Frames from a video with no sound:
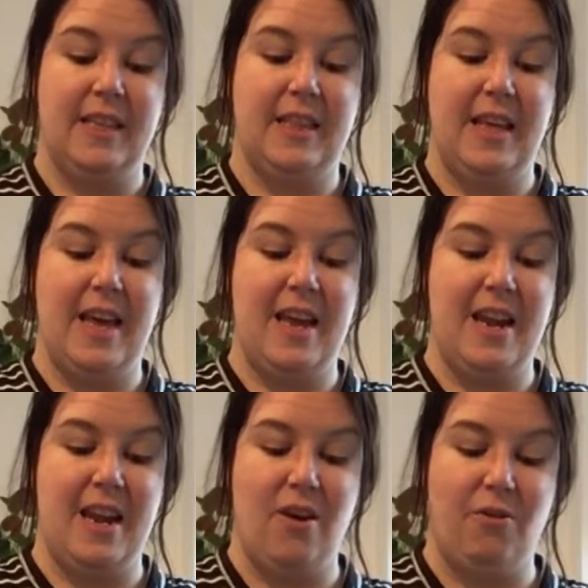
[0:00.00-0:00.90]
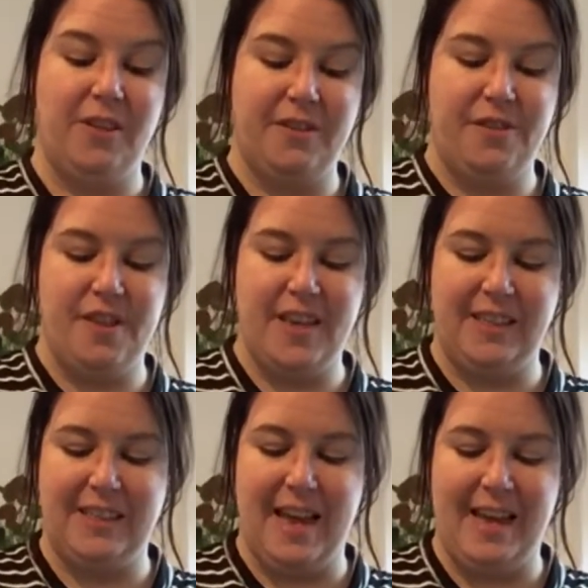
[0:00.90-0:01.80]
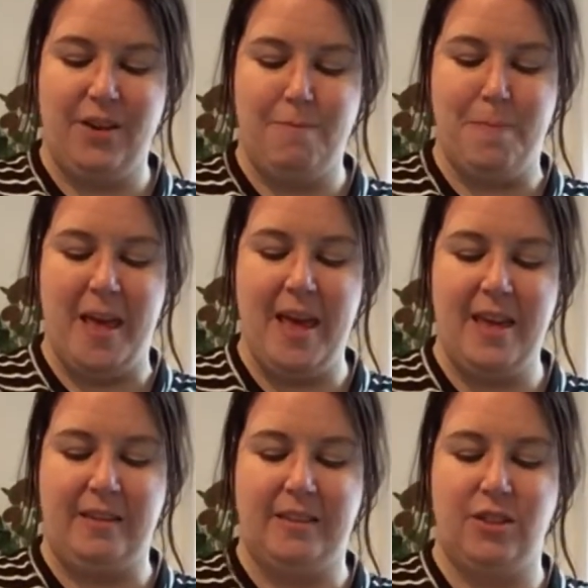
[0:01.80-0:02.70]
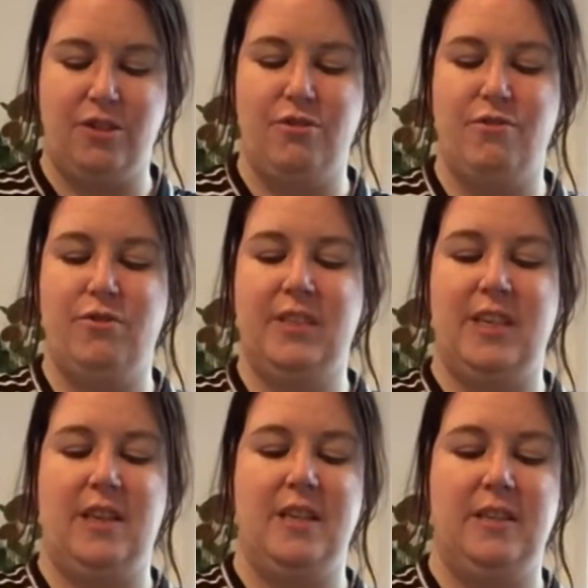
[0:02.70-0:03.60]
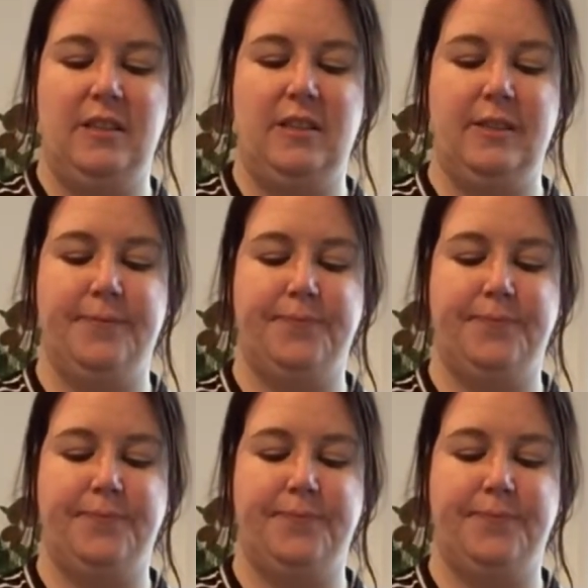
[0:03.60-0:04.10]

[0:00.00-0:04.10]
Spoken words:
then all the different things that I can paint using this.